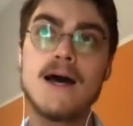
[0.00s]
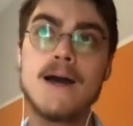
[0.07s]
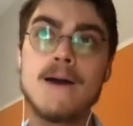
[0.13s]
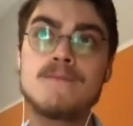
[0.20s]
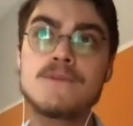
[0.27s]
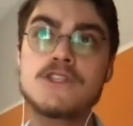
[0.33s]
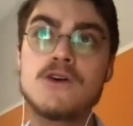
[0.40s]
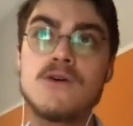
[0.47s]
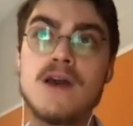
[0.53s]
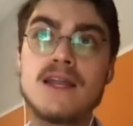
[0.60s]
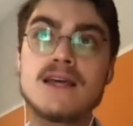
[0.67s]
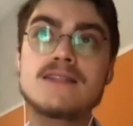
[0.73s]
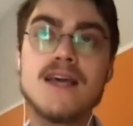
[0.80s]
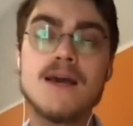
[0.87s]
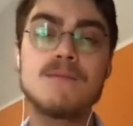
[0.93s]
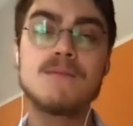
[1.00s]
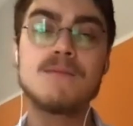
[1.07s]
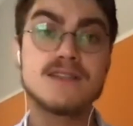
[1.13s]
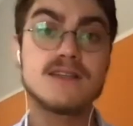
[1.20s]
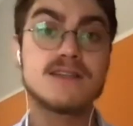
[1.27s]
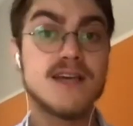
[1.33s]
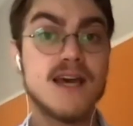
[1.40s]
So an example is
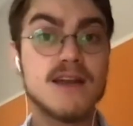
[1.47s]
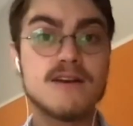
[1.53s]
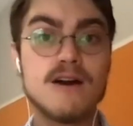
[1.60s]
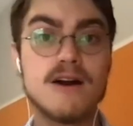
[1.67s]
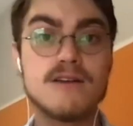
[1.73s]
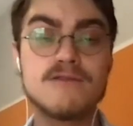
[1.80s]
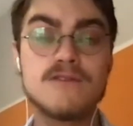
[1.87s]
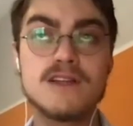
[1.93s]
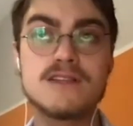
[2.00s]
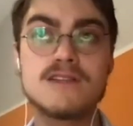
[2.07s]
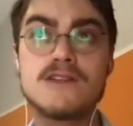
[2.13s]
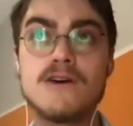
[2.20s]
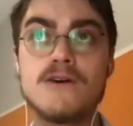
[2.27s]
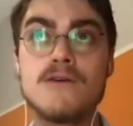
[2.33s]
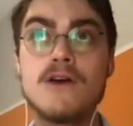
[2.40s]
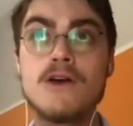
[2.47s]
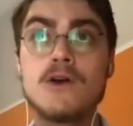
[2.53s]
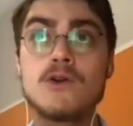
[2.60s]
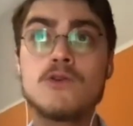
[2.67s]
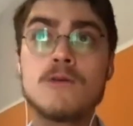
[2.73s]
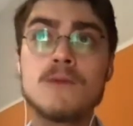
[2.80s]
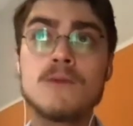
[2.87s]
the TED conference. So
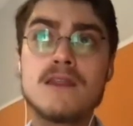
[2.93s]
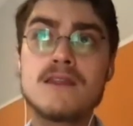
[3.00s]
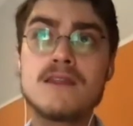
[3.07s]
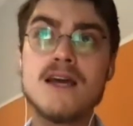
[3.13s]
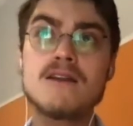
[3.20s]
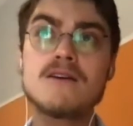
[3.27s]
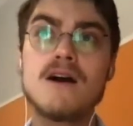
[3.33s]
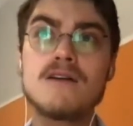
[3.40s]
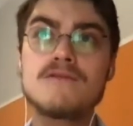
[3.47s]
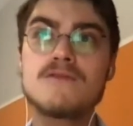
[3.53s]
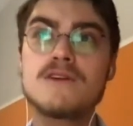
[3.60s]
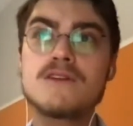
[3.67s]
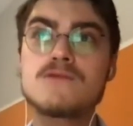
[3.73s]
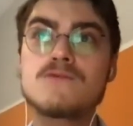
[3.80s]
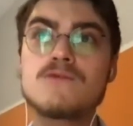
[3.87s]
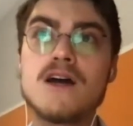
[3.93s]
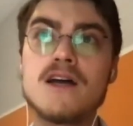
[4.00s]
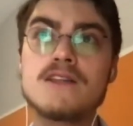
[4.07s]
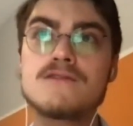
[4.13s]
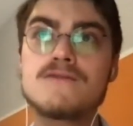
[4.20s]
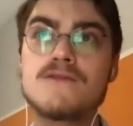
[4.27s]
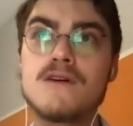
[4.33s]
normally the TED conference
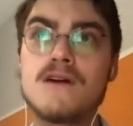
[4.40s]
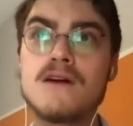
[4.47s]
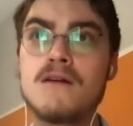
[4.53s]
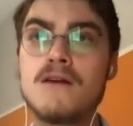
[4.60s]
runs for